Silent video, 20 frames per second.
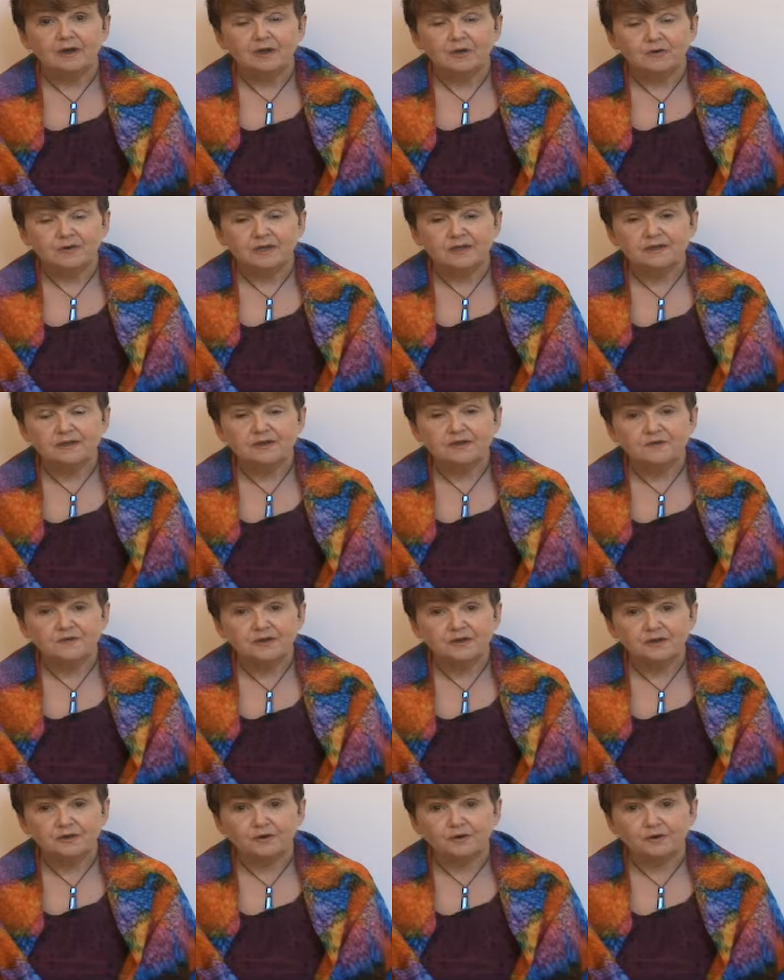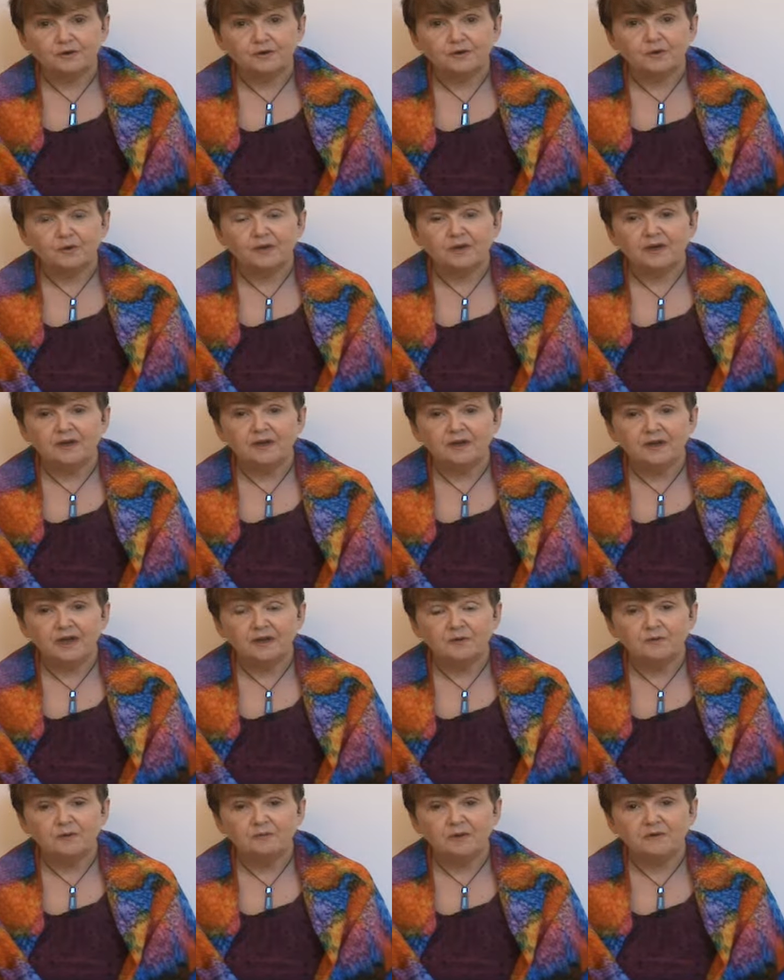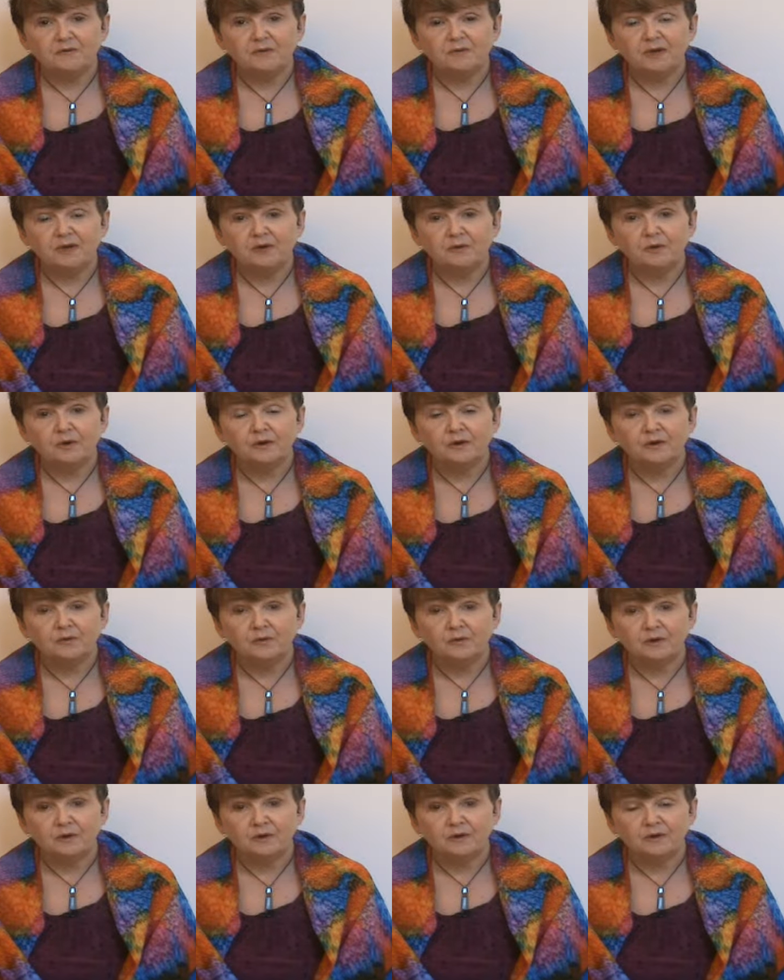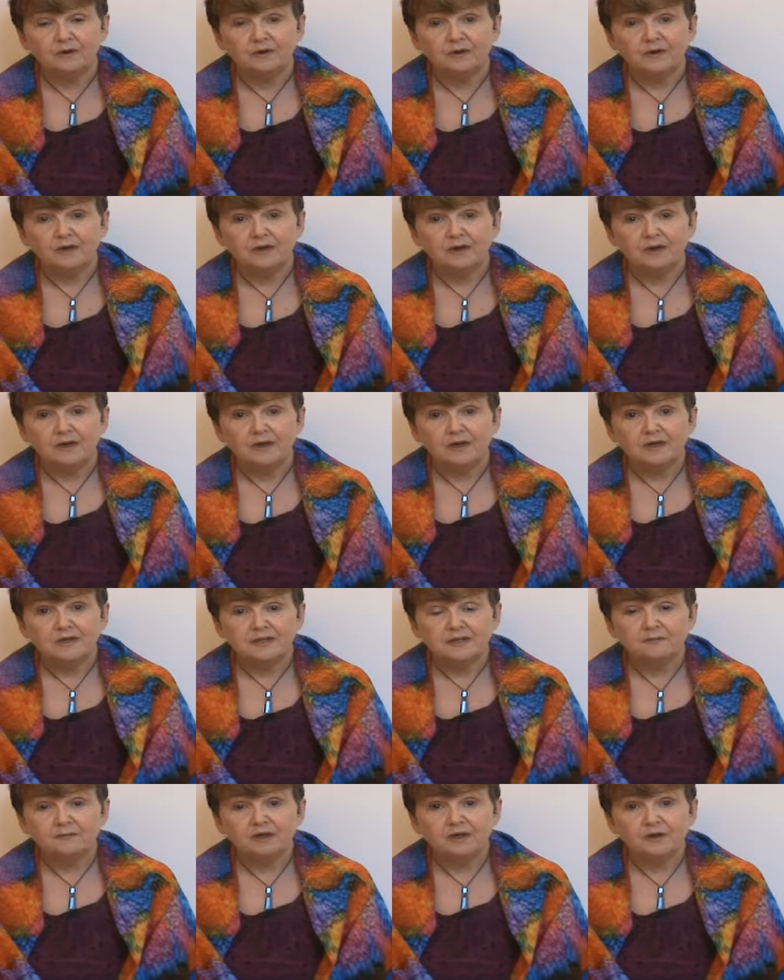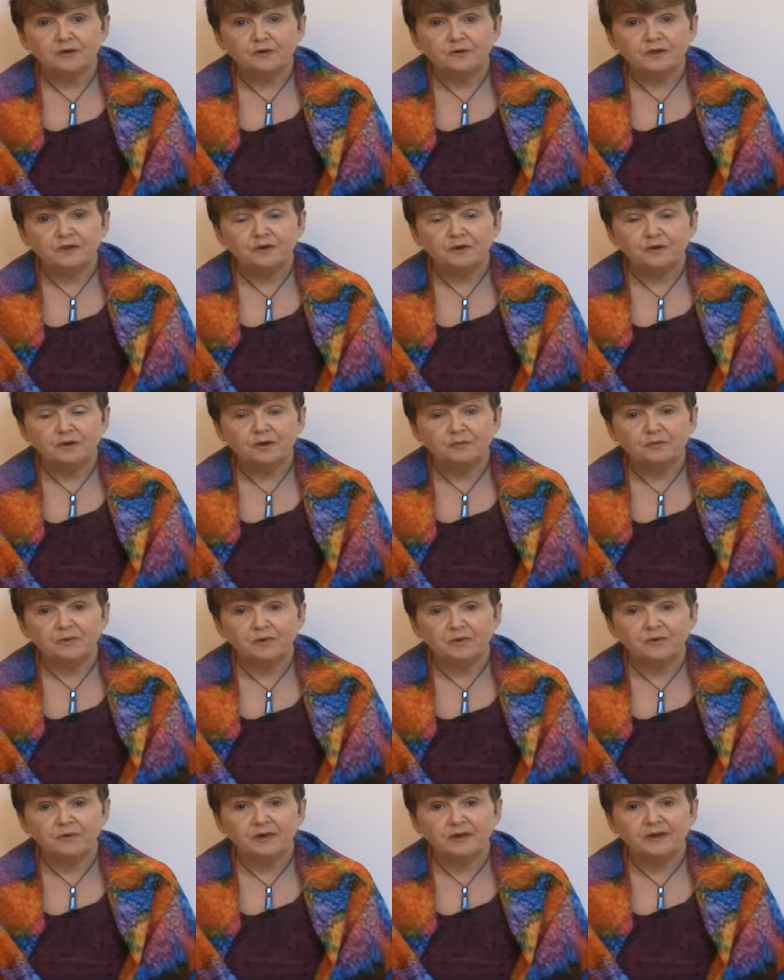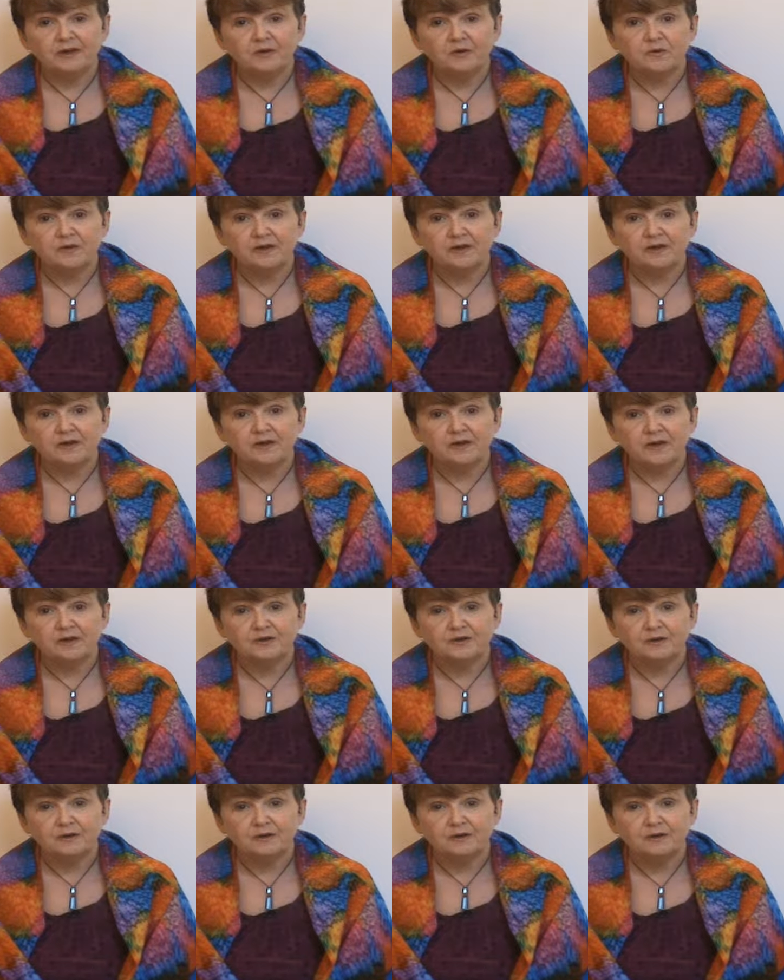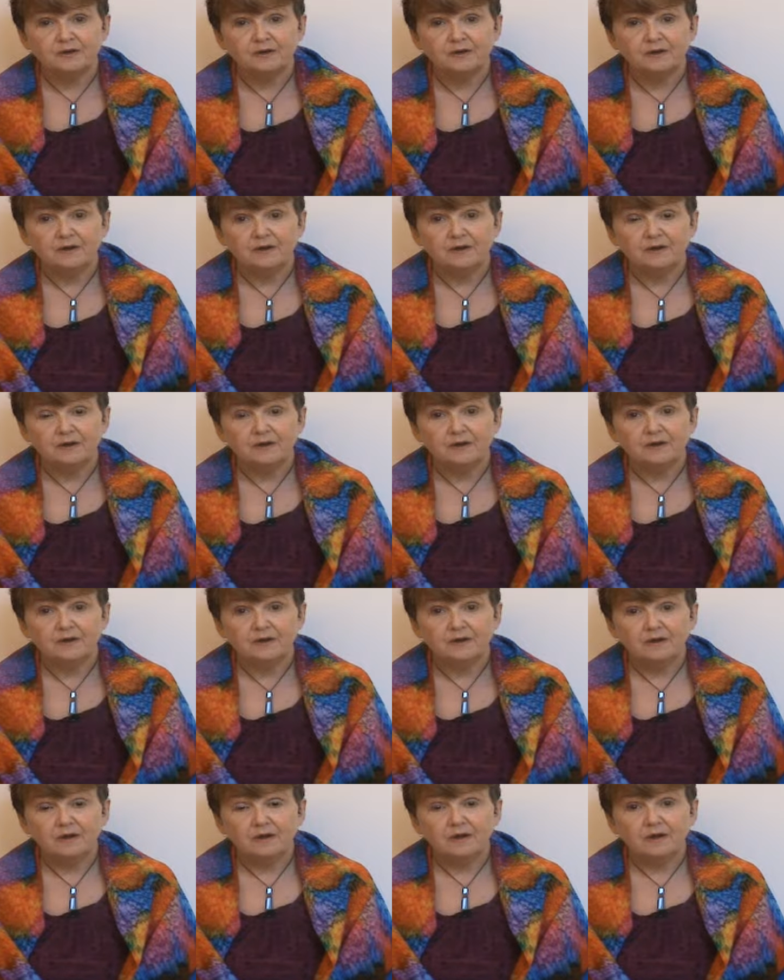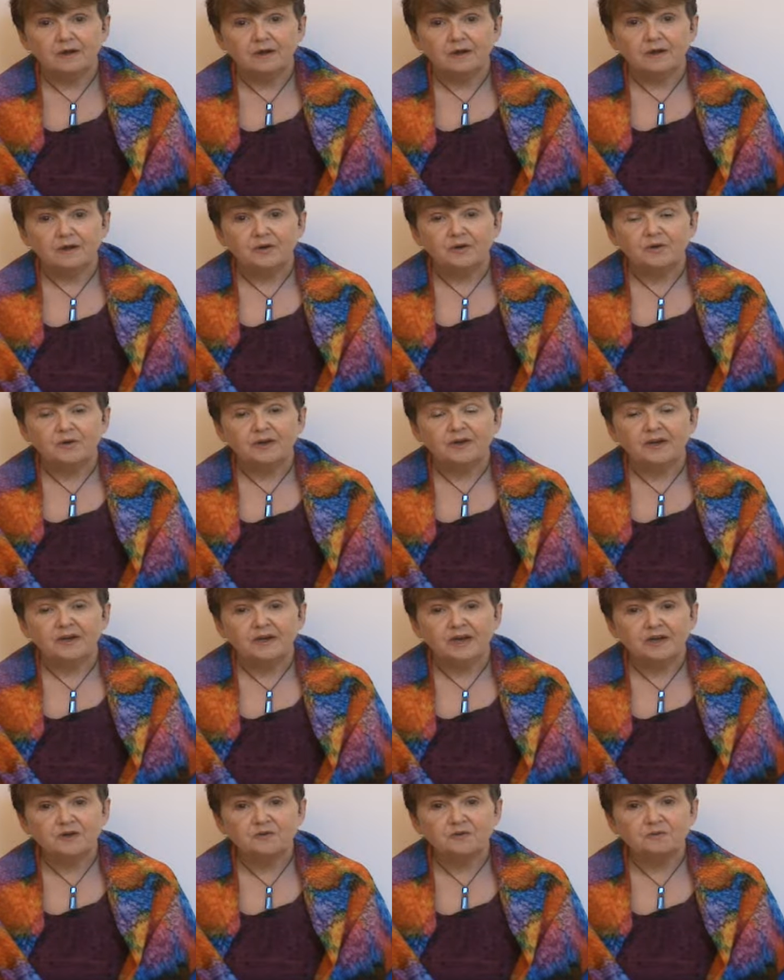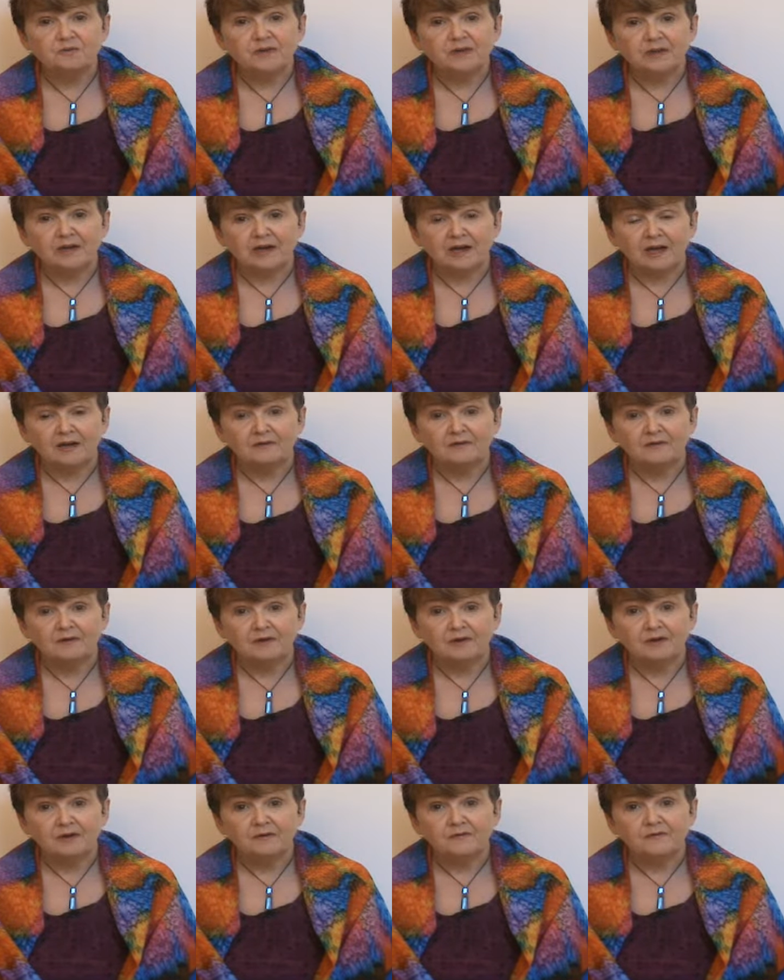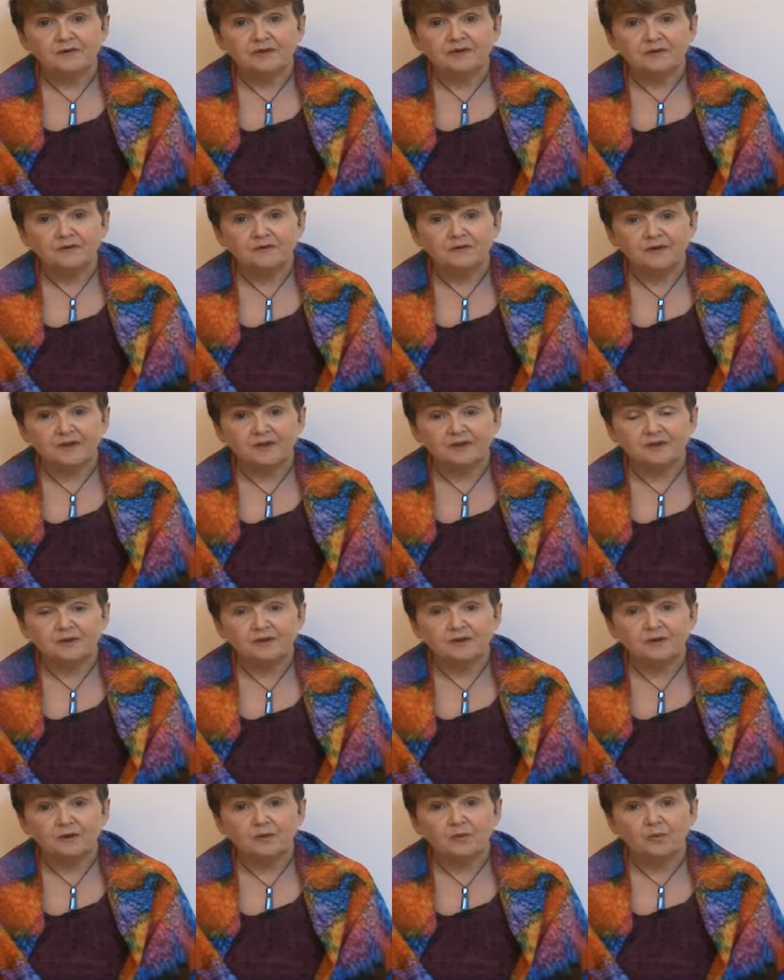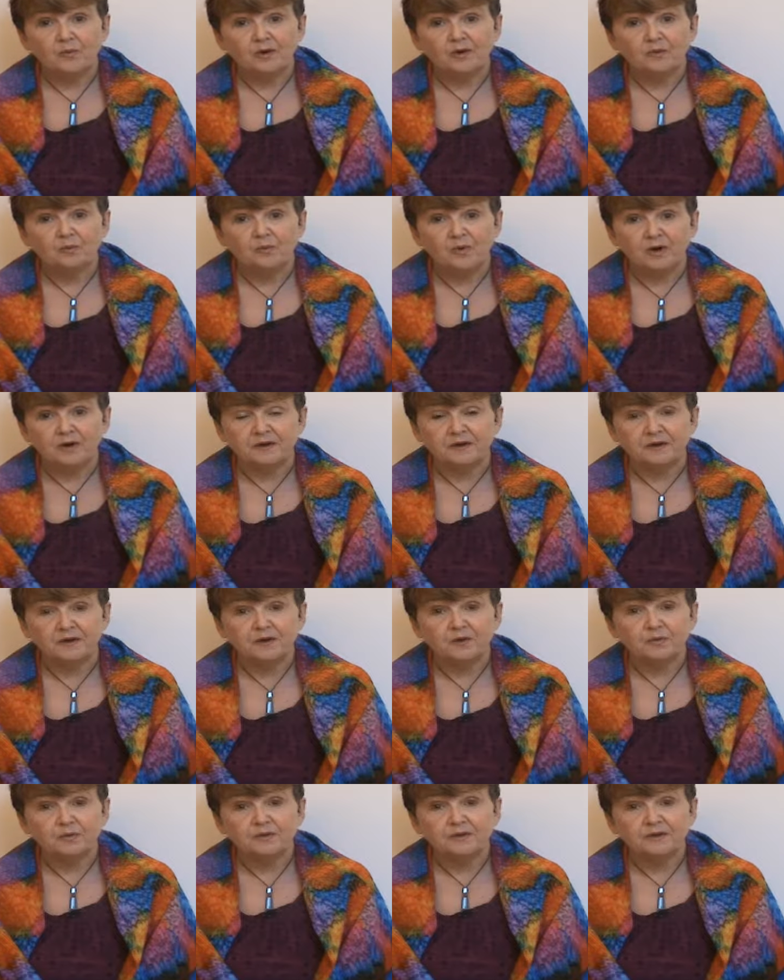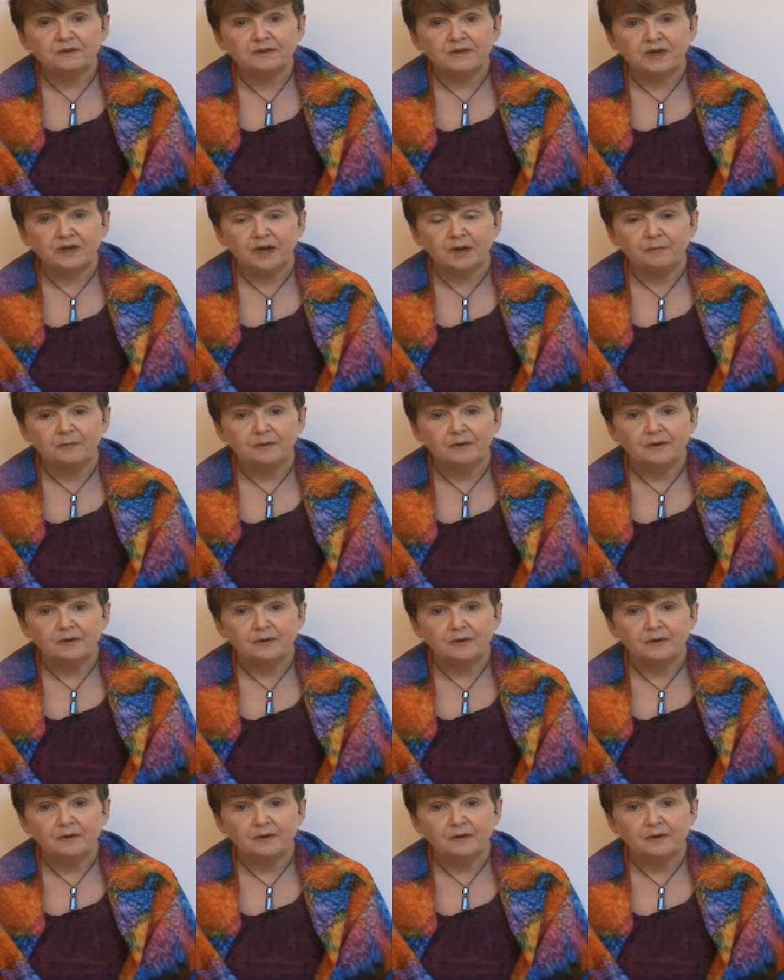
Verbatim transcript: Using this feature, you can connect with me from anywhere in the world, simply using your computer and internet connection. You can connect with me live, face-to-face, one-on-one, real-time.